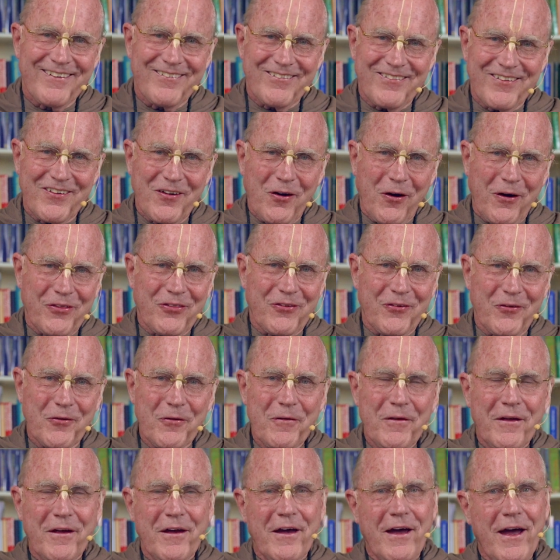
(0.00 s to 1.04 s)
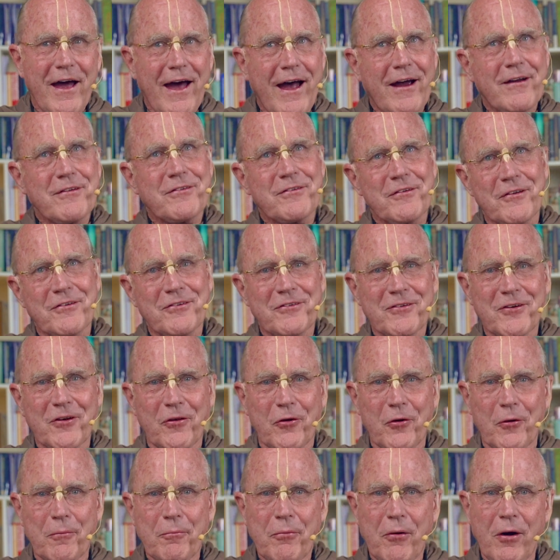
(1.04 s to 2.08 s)
The author, access to
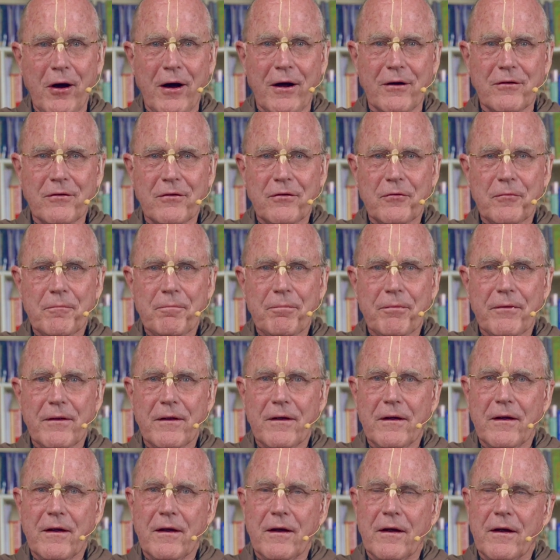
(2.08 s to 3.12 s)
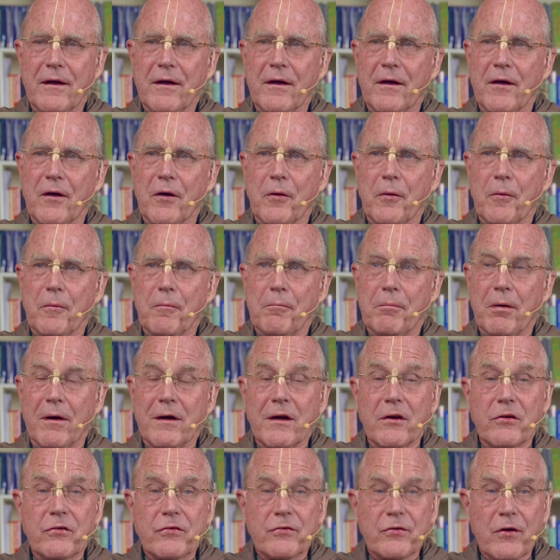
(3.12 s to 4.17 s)
their pots. but
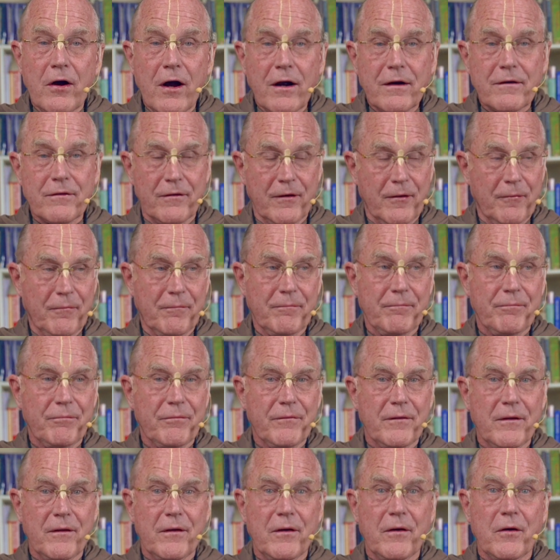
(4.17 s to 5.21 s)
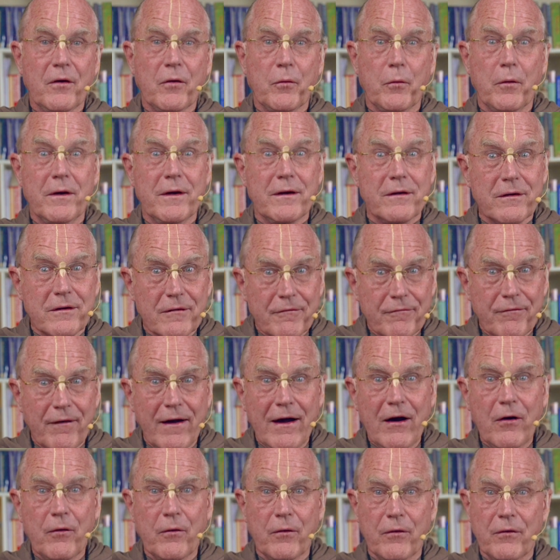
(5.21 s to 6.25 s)
he shocked them when he
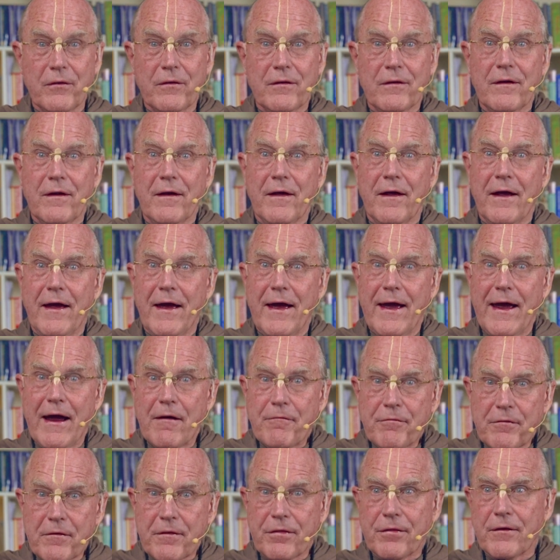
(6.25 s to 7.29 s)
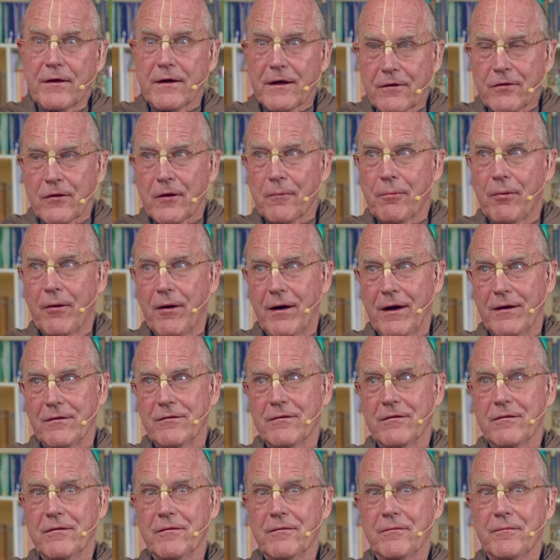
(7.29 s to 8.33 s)
devoured everything in the
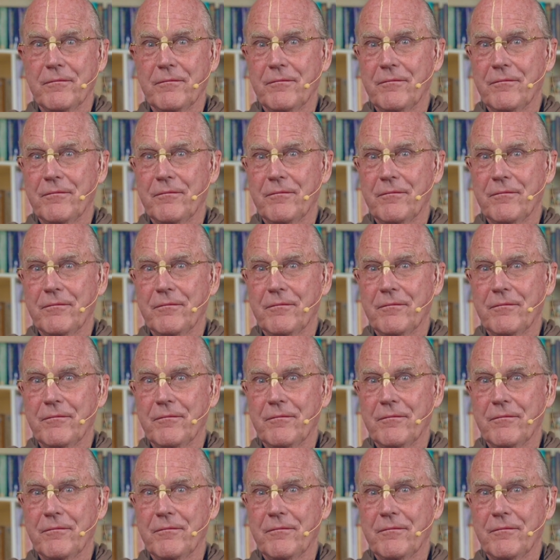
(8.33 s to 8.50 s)
pots.